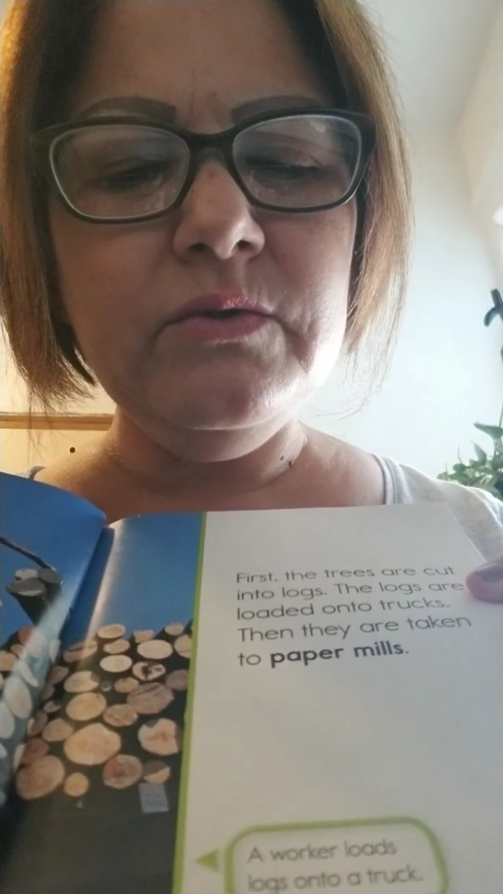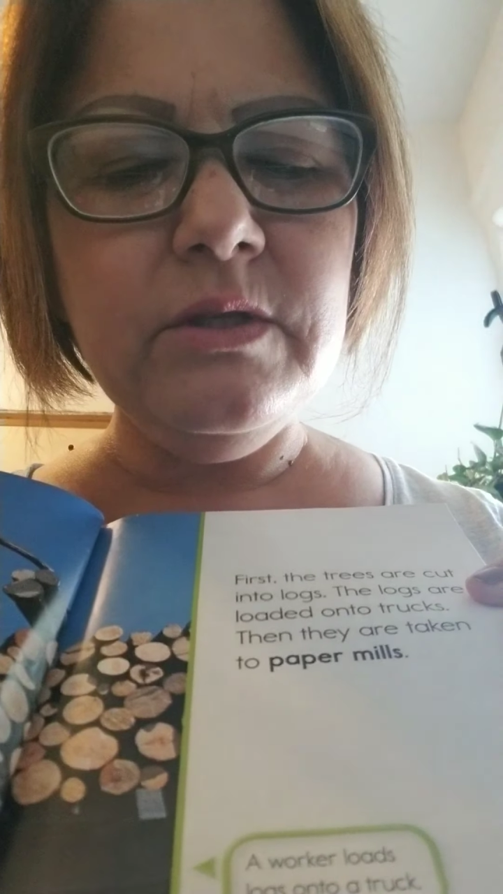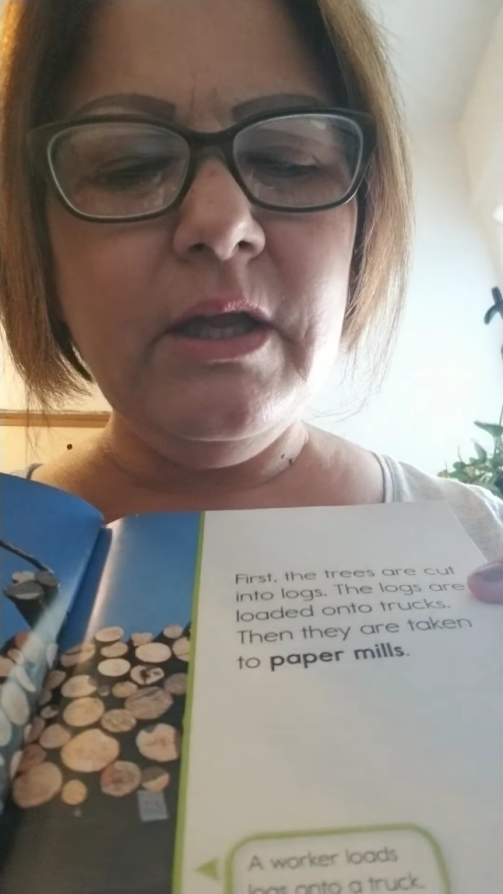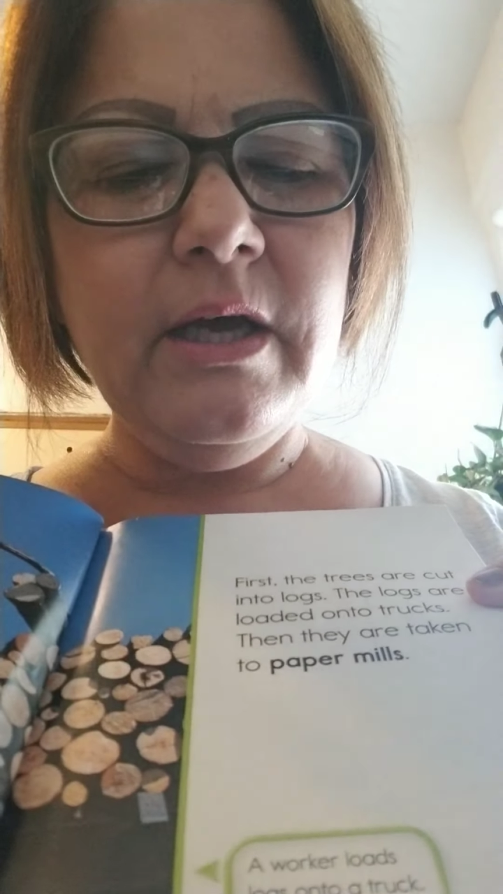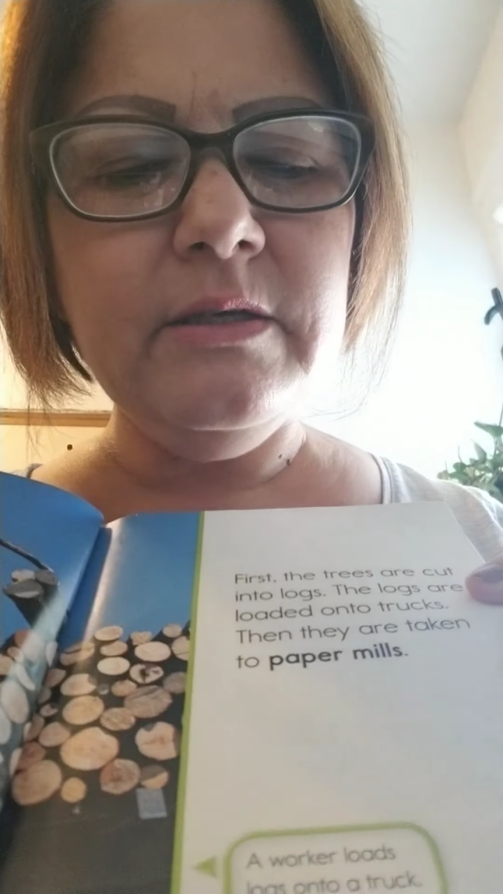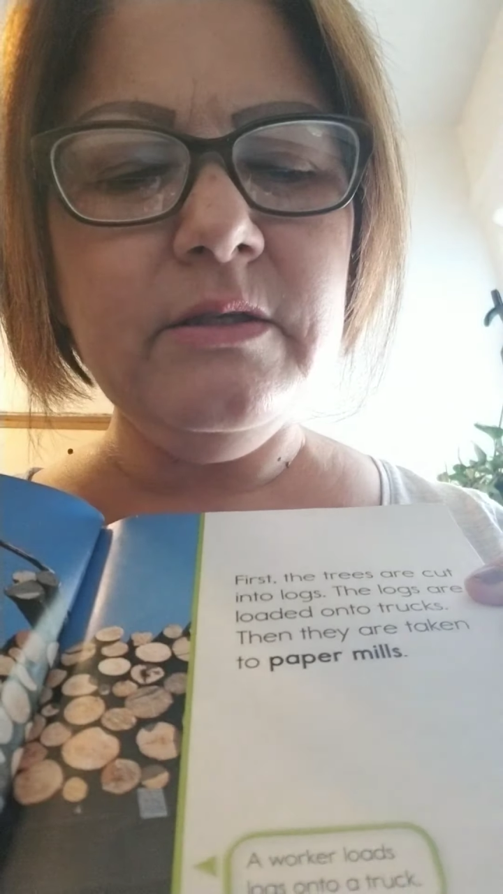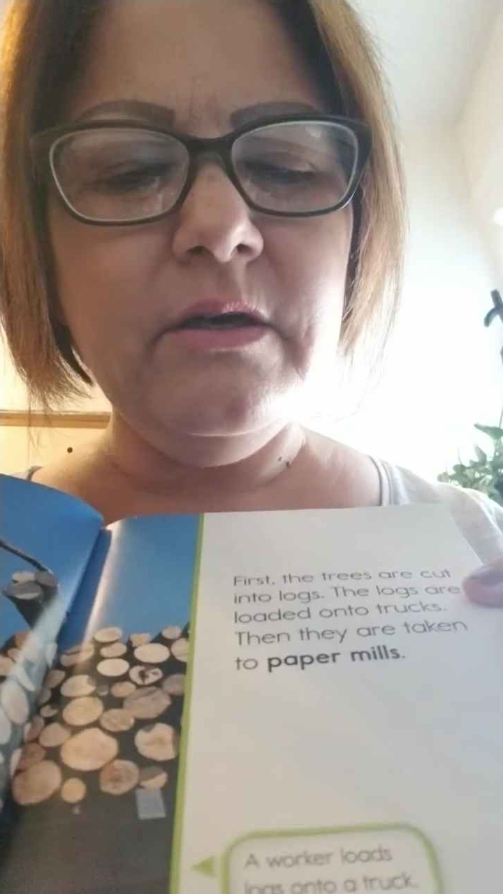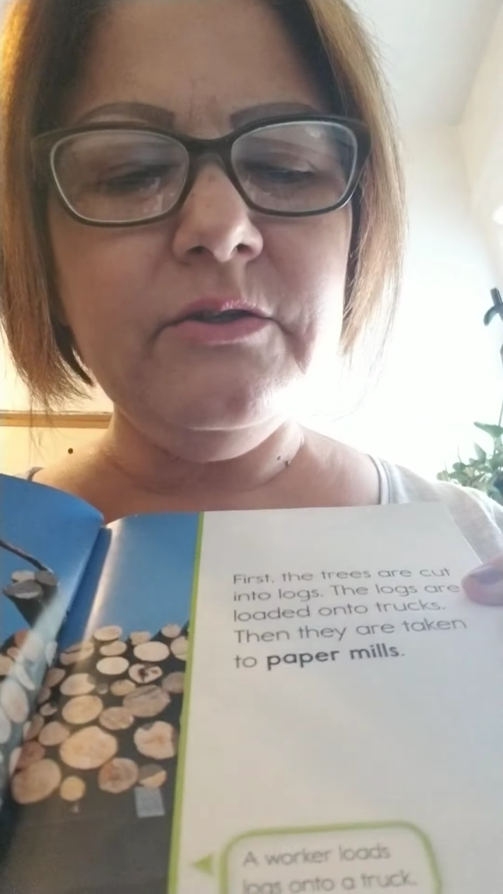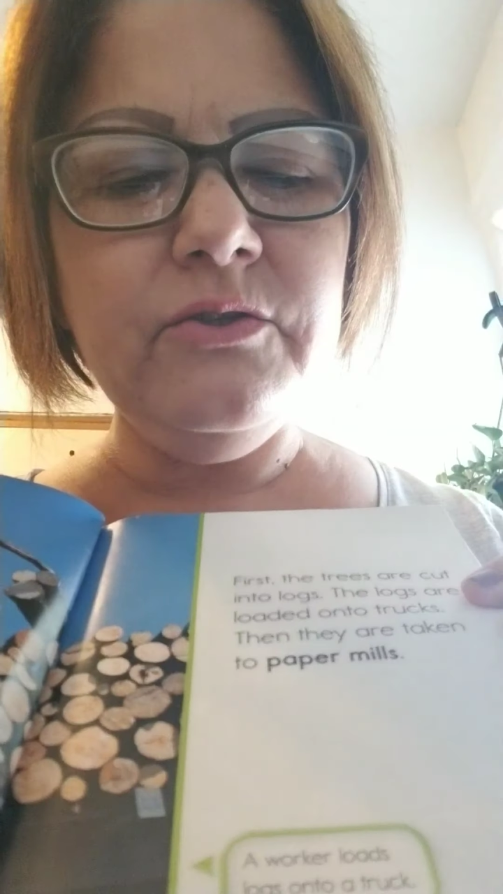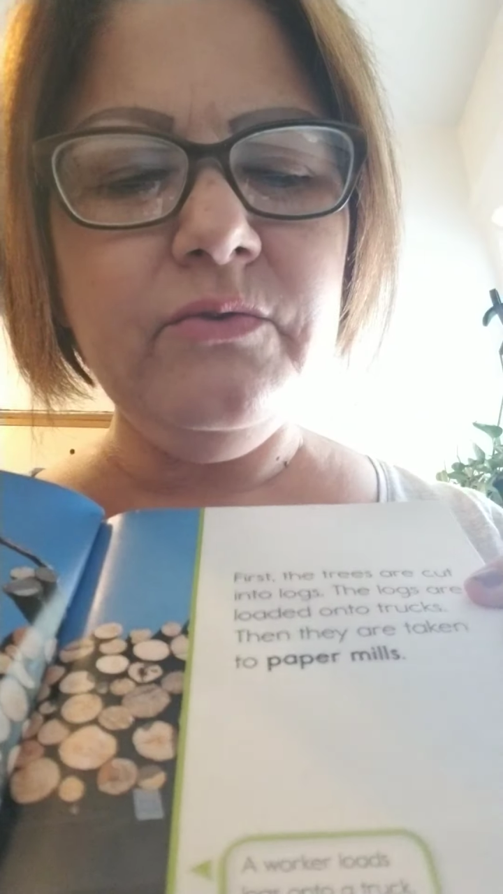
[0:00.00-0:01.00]
logs
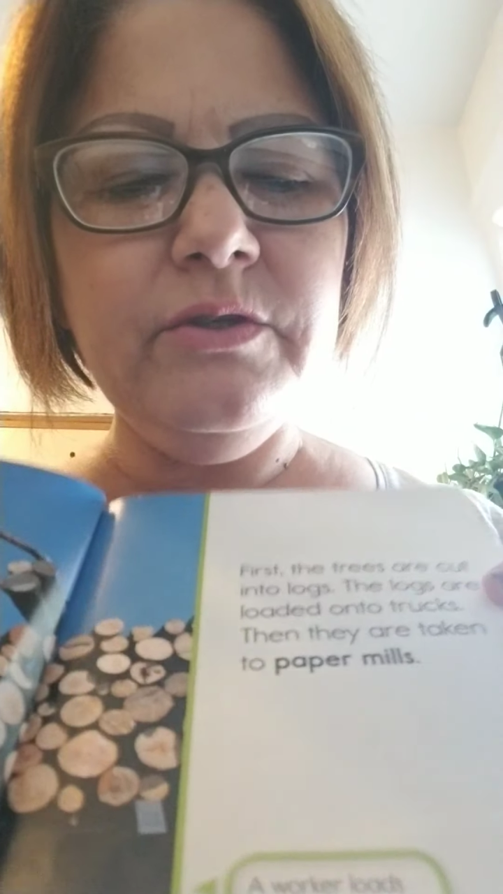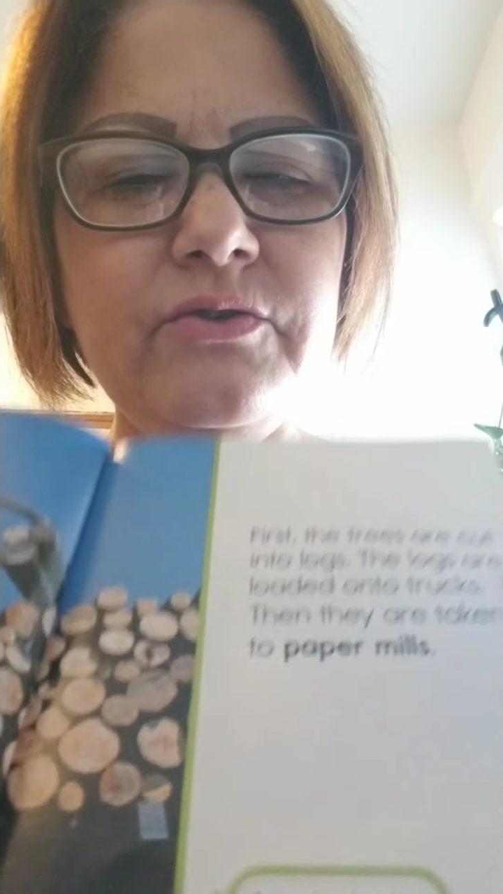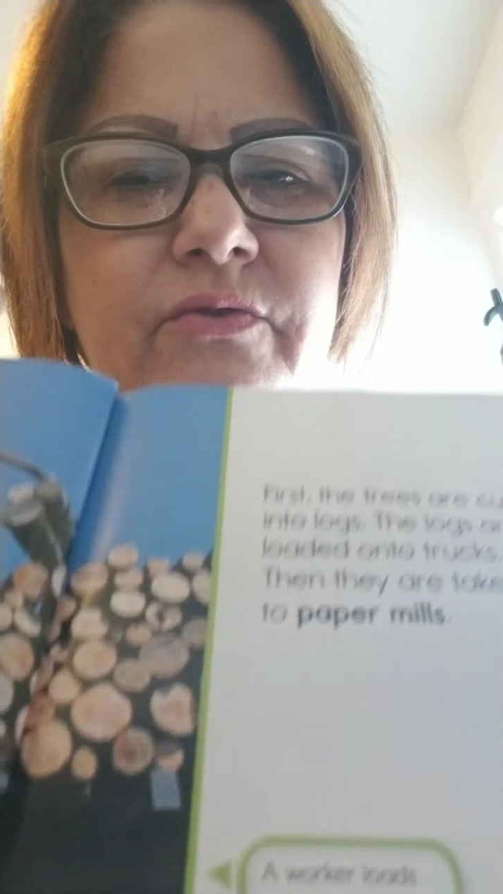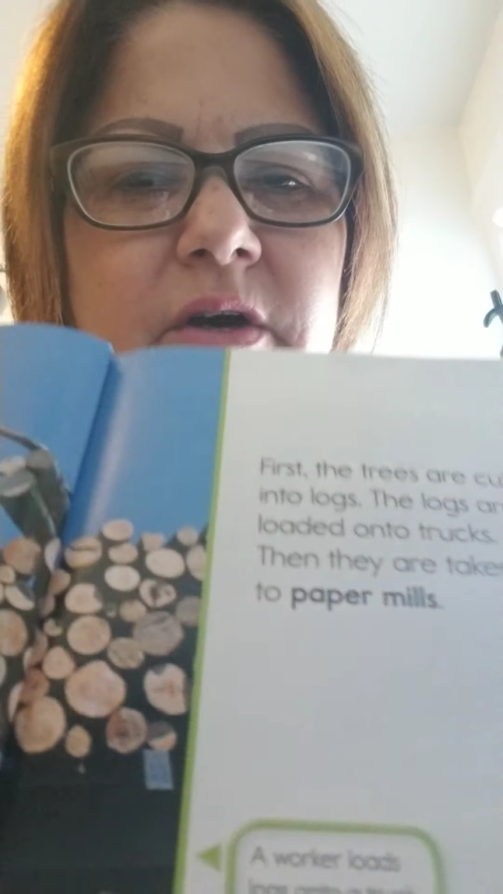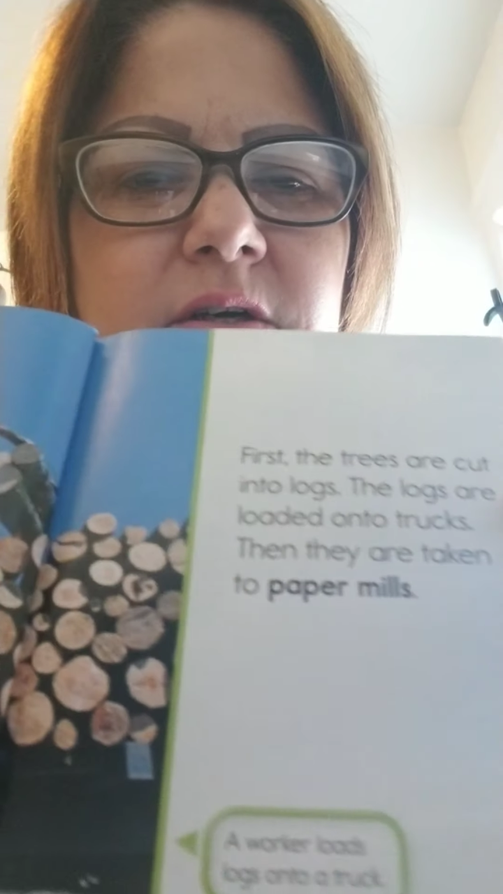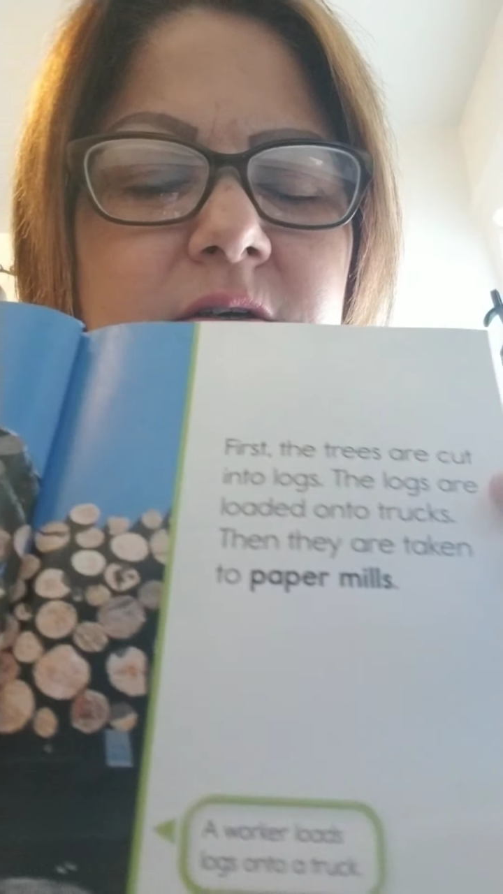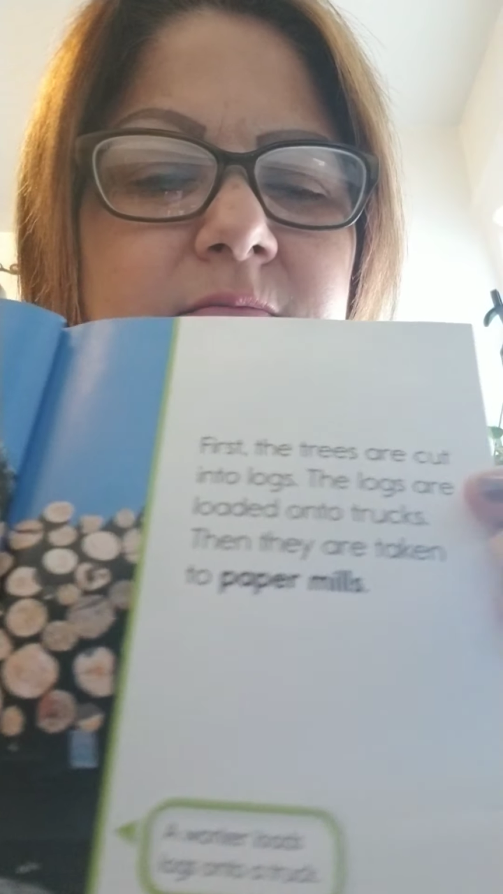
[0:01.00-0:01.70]
onto a truck.